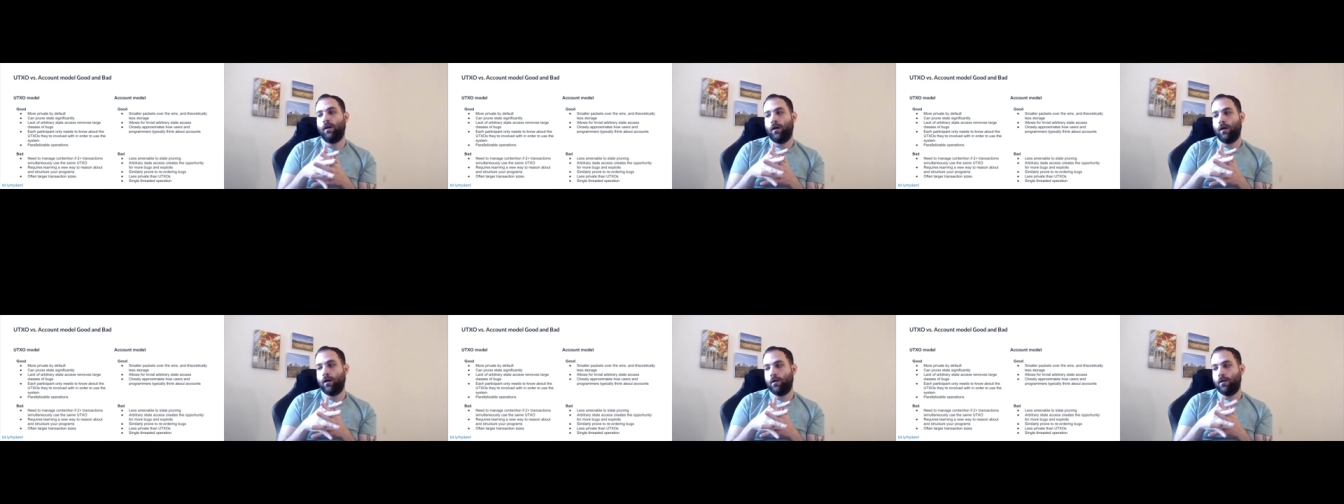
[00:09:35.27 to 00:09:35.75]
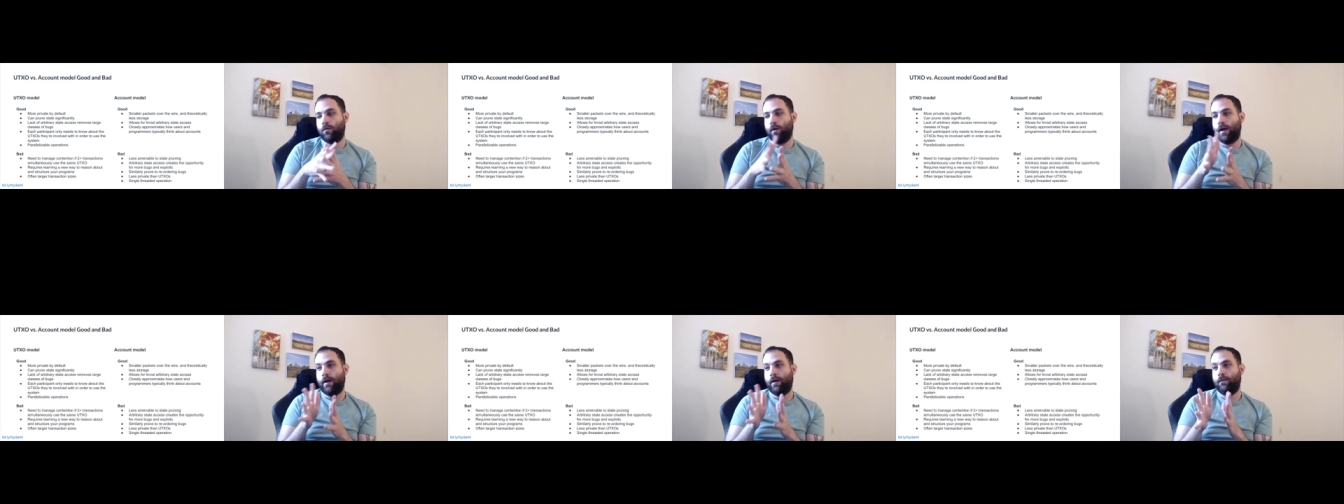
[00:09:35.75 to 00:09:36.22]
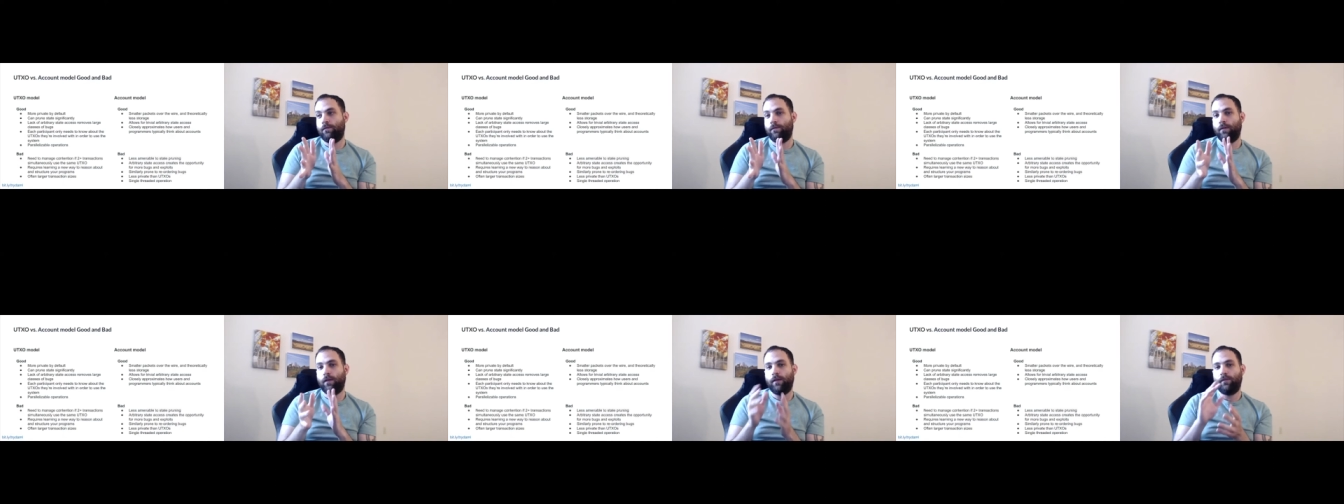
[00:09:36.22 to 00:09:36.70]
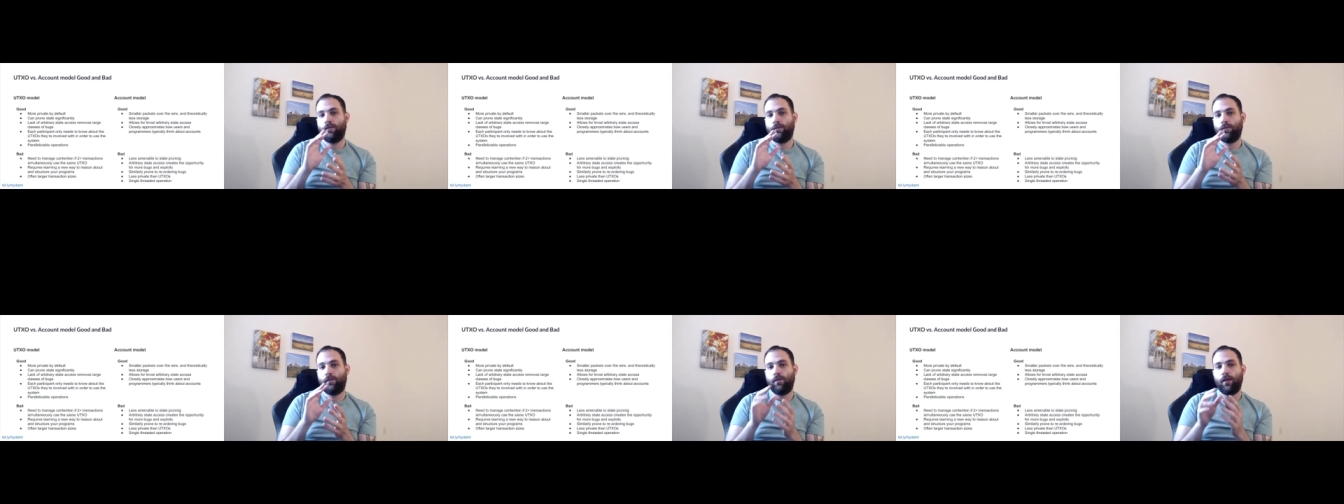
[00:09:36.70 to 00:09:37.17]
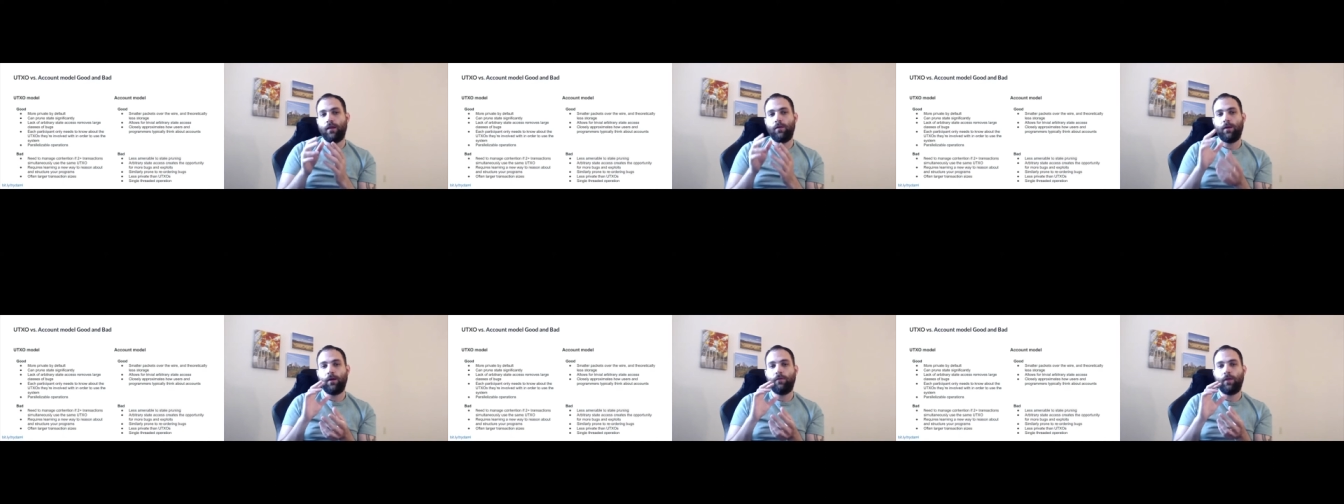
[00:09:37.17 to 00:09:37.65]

uh, you have less to think about